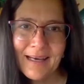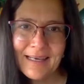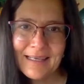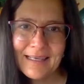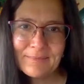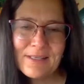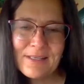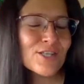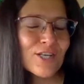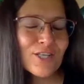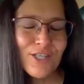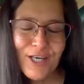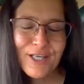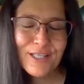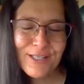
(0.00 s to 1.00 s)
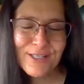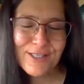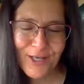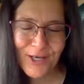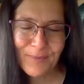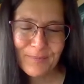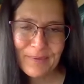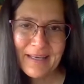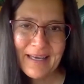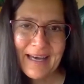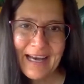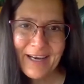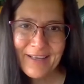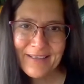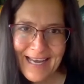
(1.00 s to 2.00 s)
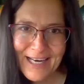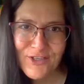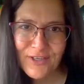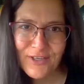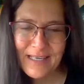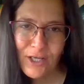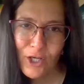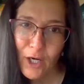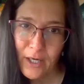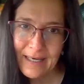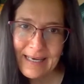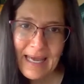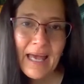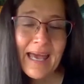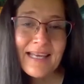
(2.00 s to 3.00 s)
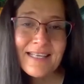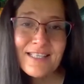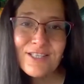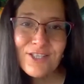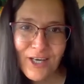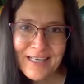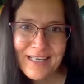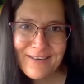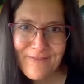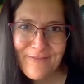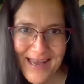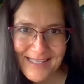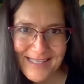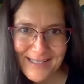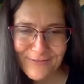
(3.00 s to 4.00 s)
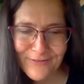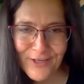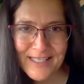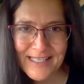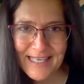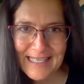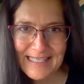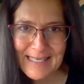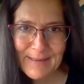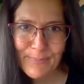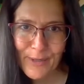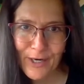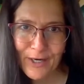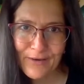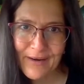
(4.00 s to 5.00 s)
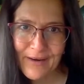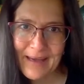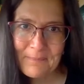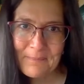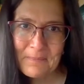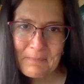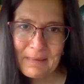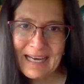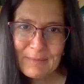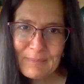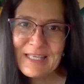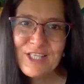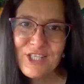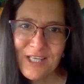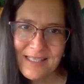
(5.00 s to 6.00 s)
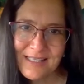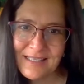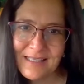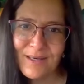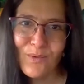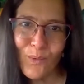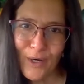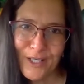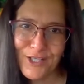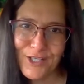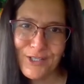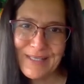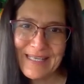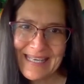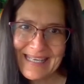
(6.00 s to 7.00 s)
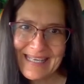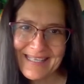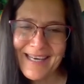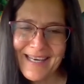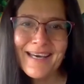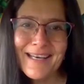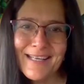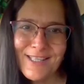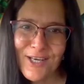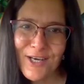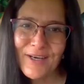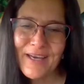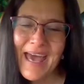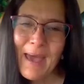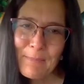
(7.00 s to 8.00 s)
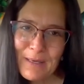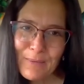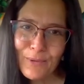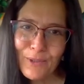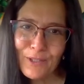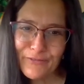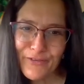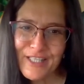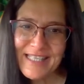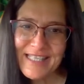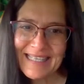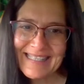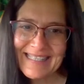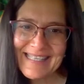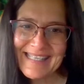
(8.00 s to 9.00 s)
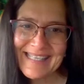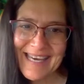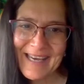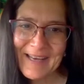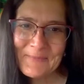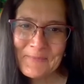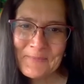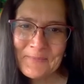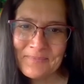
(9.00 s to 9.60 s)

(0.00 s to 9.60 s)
Um, so don't lose hope. Our naturally not and non-invasive fertility program might be just what you need. So happy World Fertility Day.